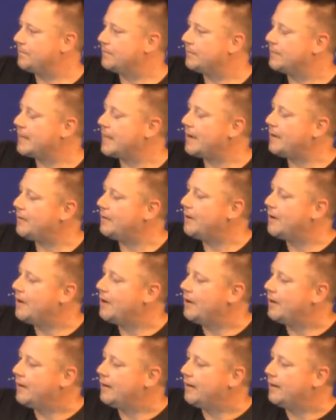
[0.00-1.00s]
Now,
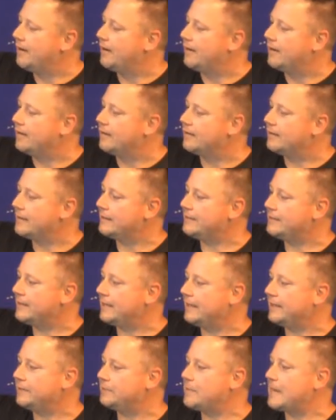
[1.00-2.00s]
Let's take
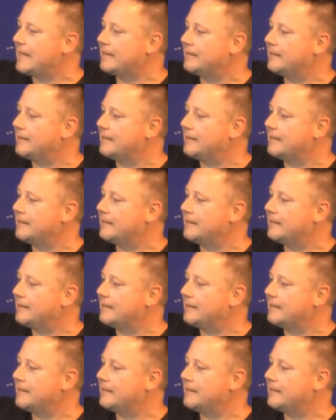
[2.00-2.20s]
us back